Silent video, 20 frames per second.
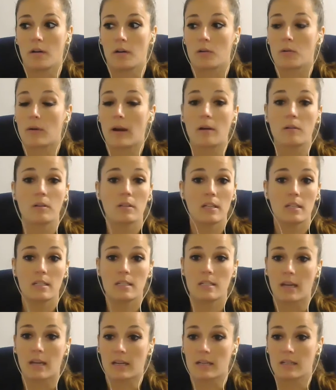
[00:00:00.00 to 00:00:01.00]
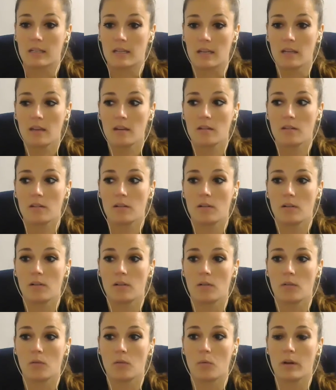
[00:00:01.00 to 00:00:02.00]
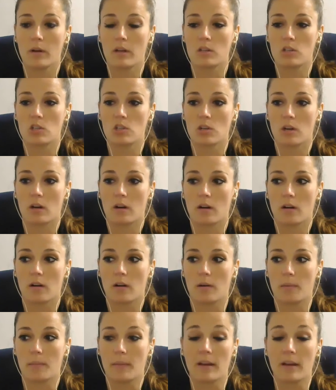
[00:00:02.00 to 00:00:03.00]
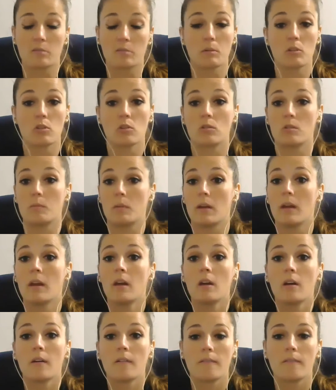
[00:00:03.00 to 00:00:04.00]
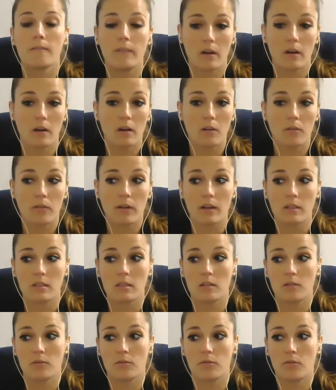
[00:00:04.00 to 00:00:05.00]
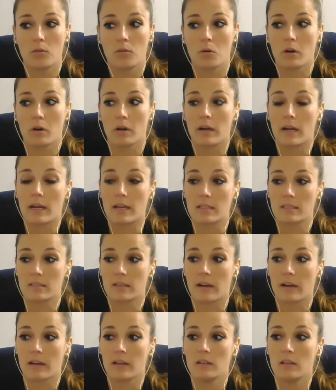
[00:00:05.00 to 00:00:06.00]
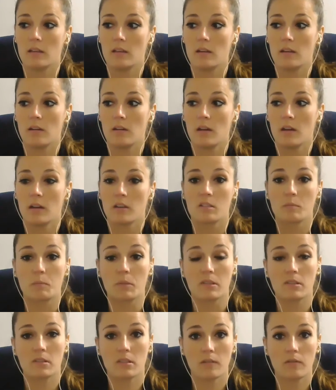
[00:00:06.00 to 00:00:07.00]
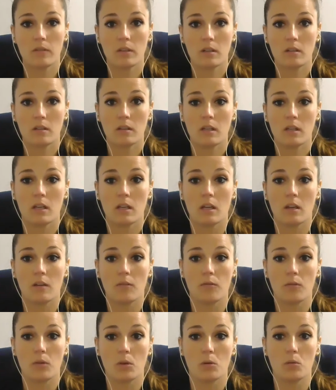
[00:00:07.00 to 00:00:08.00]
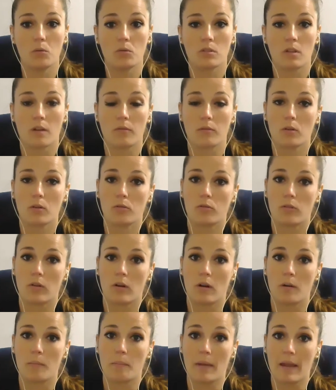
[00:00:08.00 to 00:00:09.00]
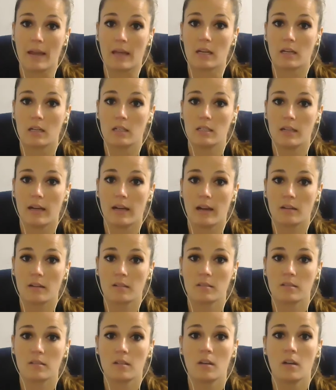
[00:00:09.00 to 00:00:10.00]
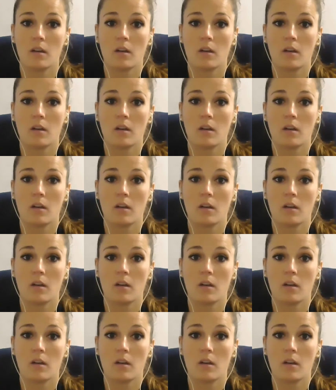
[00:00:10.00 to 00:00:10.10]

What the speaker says: grounding technique, which has been shown to be very effective for anxiety, specifically if you suffer from panic attacks.